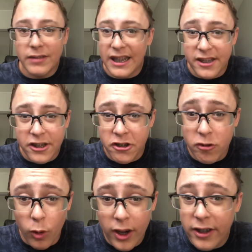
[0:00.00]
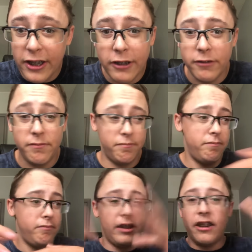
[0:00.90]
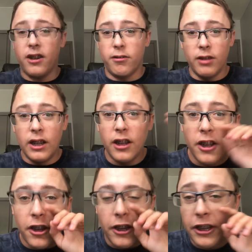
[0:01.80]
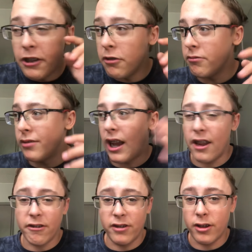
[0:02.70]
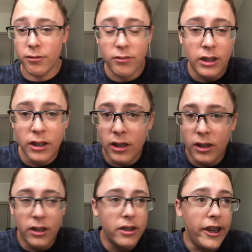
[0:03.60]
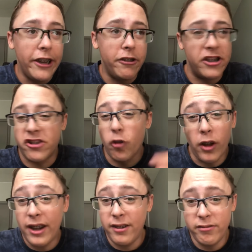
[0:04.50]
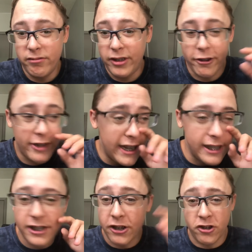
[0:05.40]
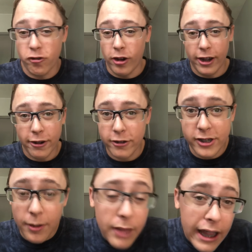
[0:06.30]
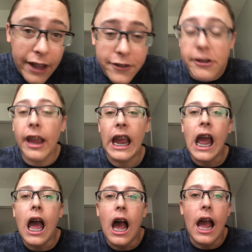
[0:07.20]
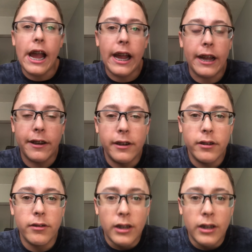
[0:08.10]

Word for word: it destroyed, you, you know, you, I don't know, you destroyed it, your kids destroyed it or something, let's say, and